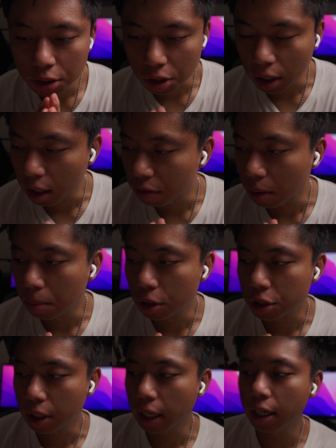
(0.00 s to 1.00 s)
sorry if I
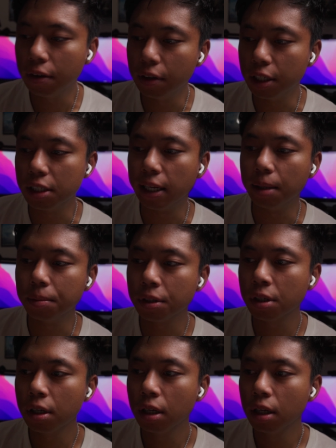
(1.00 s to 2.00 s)
butcher any of these names.
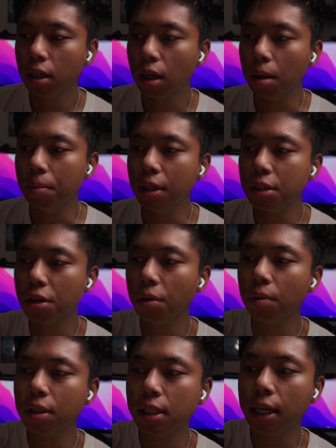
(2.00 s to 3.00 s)
These are the
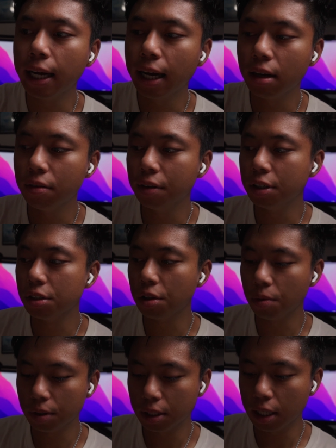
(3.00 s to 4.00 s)
ones that I have. These are
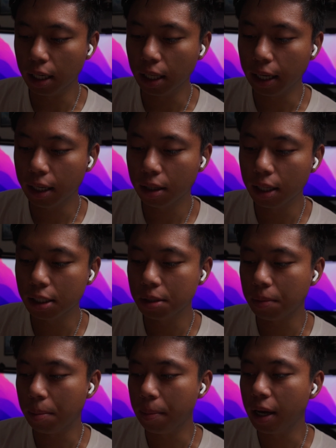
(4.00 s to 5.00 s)
the ones that I like. This is
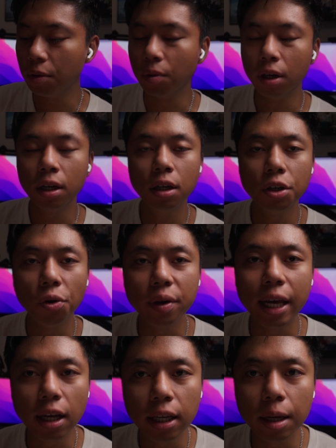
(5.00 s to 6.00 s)
my main one. No
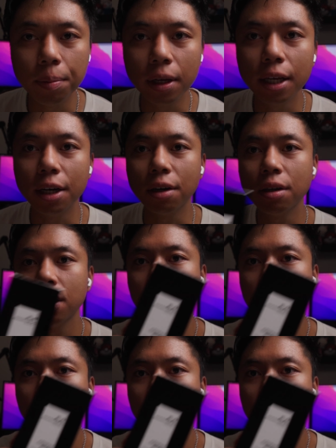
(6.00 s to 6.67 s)
gatekeeping here.